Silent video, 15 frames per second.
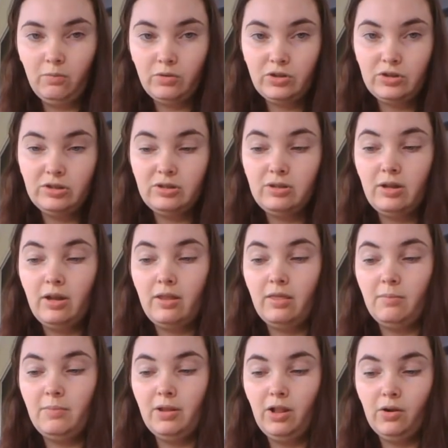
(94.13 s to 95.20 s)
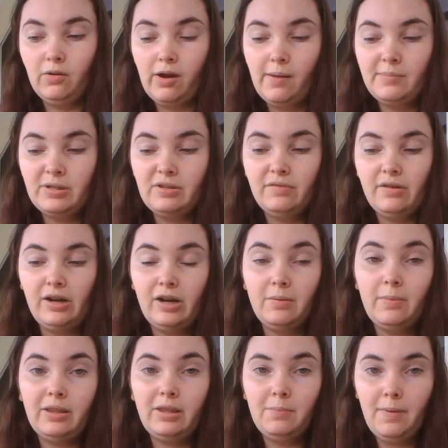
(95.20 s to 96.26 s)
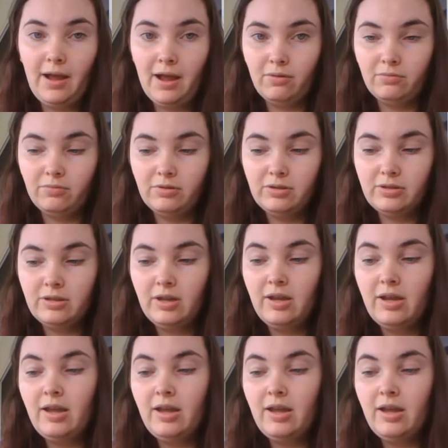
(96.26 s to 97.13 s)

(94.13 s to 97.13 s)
which is the milligrams divided by the pounds.